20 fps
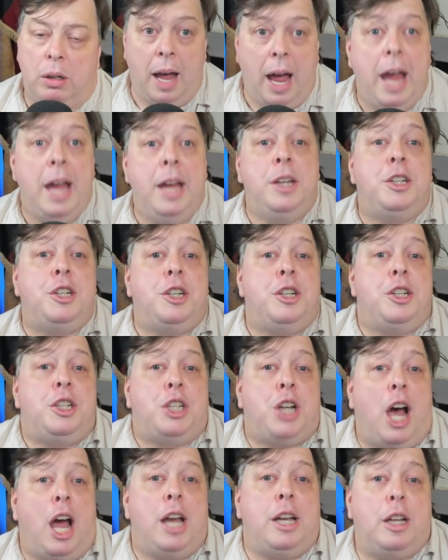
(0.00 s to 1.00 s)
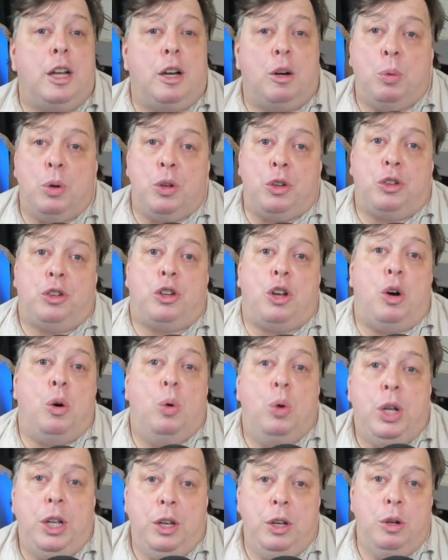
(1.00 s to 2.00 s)
Ancient China was
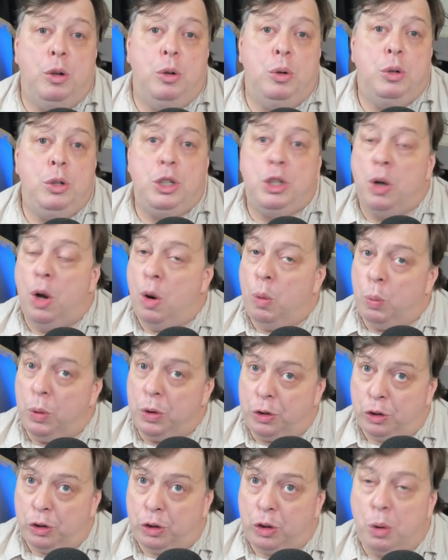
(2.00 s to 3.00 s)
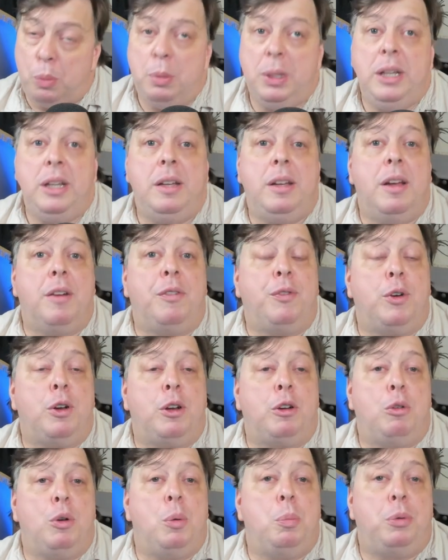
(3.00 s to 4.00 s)
so huge, with so many
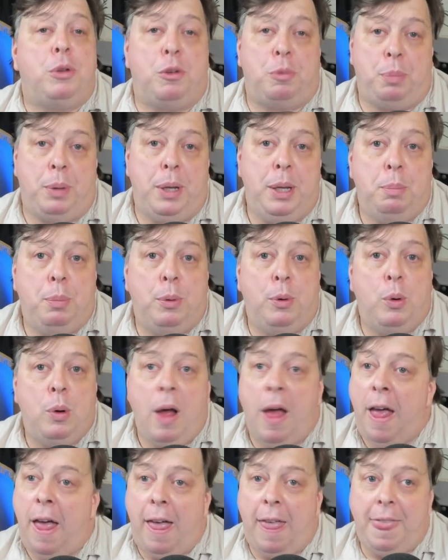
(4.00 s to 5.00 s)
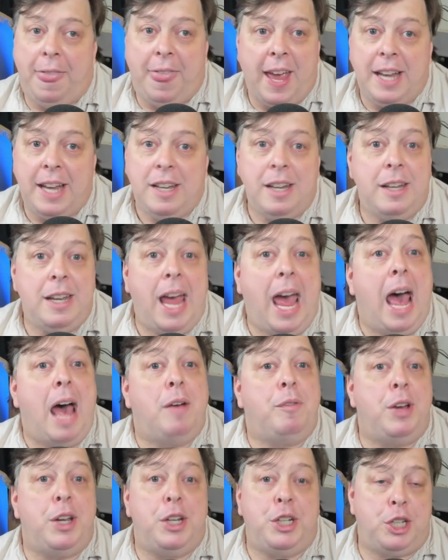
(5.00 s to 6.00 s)
different groups of people, they didn't
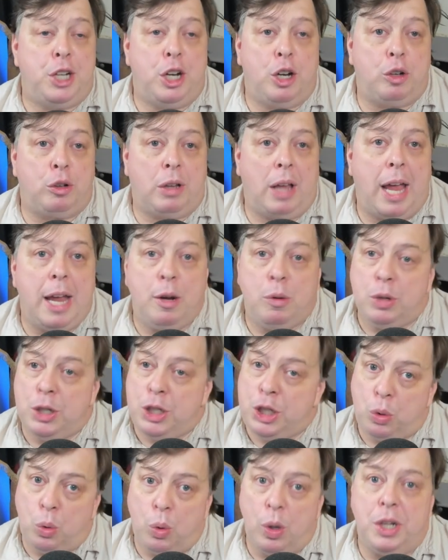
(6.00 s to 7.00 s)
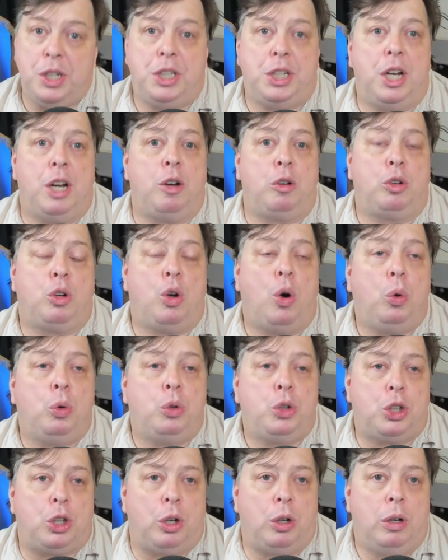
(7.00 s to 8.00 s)
have a shared language or a shared
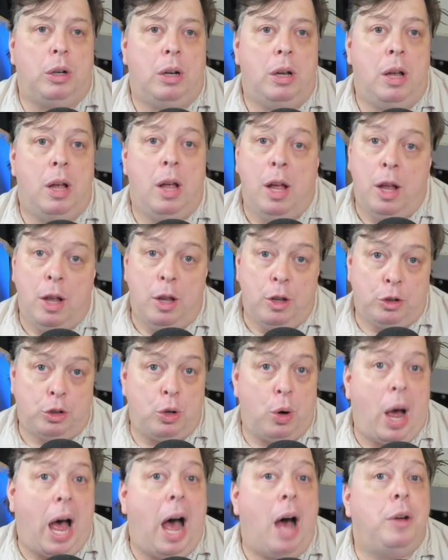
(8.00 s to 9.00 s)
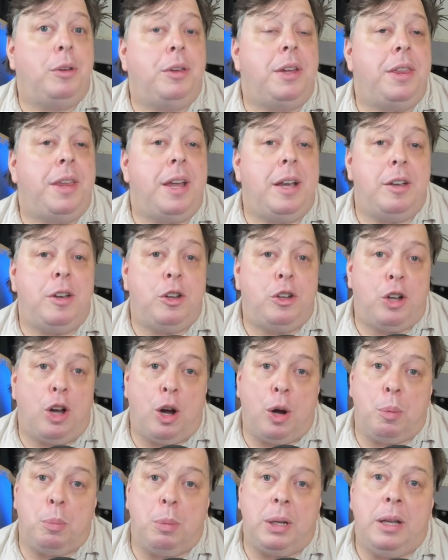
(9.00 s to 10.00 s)
culture. So, how did they
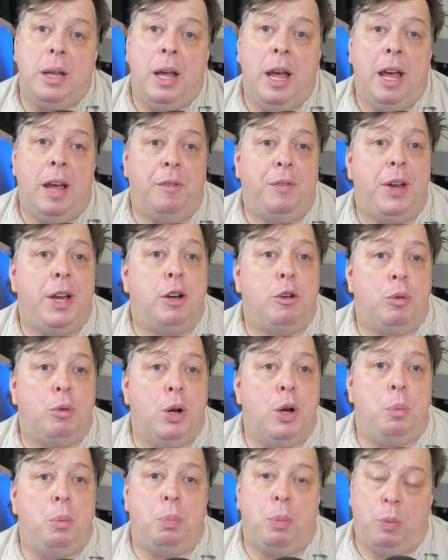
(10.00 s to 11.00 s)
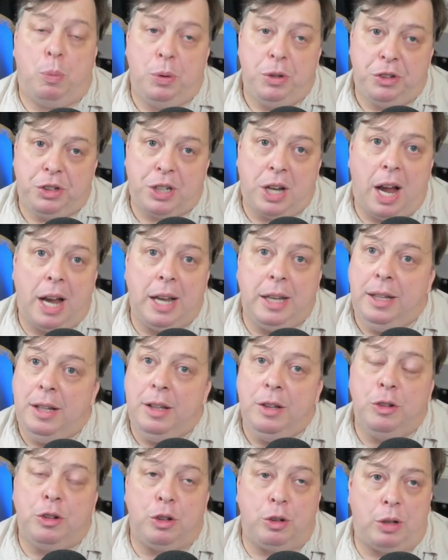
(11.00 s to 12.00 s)
determine if a group was
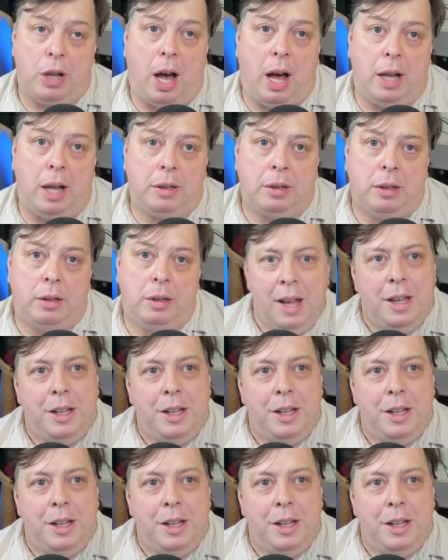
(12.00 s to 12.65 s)
Chinese or not?